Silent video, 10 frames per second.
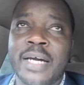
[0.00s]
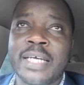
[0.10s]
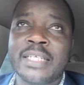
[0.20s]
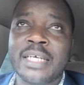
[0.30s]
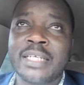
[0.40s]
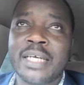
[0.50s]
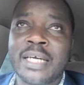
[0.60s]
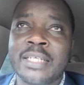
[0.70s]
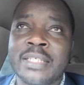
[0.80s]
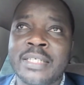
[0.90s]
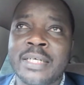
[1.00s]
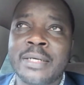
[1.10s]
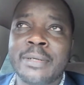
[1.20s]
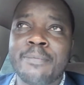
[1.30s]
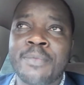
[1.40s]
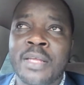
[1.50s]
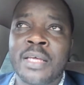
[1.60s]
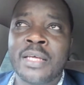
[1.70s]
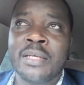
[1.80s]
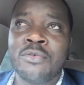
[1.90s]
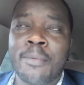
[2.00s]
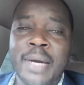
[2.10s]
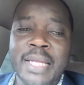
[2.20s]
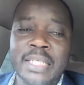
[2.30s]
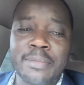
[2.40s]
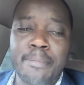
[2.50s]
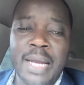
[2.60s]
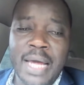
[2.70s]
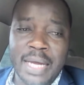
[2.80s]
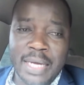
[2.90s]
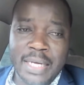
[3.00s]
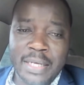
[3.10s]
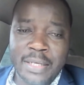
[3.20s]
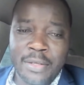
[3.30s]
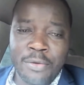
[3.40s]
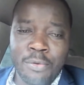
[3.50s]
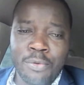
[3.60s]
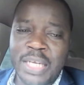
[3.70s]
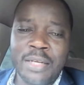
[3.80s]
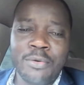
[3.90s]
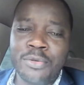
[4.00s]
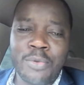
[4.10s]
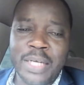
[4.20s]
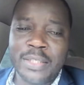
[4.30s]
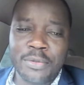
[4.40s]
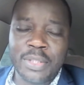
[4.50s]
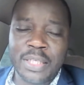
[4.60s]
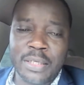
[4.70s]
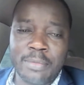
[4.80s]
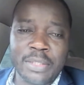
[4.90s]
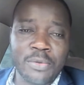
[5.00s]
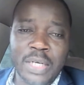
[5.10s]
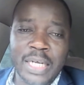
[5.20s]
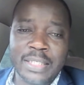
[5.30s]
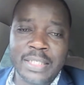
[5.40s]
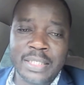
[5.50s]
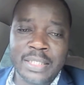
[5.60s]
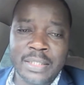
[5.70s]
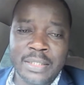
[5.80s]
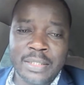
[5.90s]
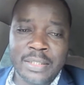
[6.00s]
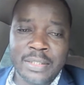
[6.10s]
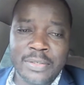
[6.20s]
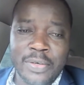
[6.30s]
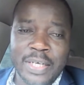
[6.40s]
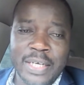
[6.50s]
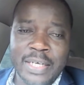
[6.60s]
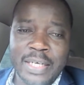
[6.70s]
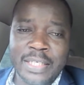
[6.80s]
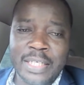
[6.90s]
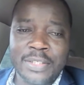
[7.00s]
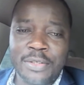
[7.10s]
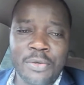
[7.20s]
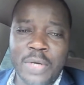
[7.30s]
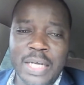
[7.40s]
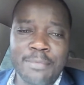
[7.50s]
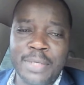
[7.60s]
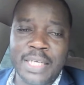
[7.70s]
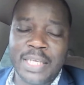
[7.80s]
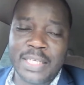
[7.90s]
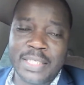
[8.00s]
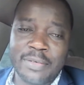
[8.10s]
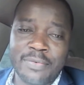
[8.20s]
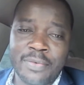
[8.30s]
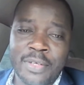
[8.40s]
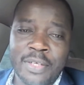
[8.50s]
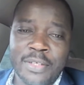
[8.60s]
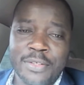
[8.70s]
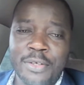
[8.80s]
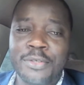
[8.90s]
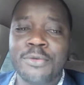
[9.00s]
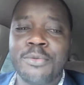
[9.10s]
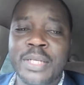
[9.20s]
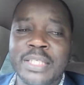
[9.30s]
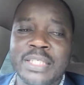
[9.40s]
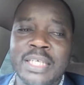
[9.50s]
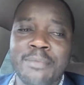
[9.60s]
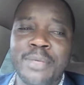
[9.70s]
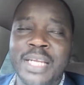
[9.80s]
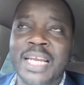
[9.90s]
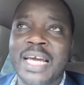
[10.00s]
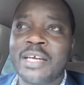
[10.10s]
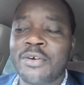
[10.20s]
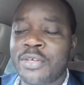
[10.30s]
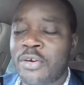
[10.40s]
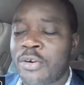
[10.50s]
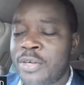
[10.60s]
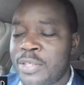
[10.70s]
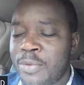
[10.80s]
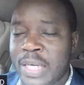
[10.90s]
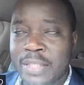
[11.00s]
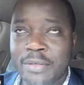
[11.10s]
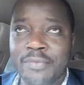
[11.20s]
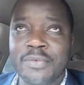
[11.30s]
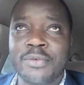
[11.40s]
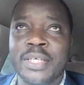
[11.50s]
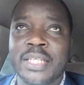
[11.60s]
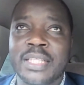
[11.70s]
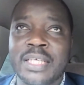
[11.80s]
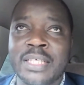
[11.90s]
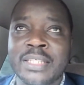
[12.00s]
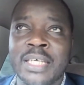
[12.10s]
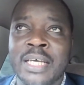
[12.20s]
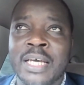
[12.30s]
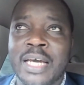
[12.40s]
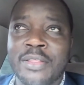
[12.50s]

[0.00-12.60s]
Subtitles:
right? And your mind is blank. You really would want to think, but you can't. Okay, and so you can't be creative. So you will still be relying on old ways of doing things,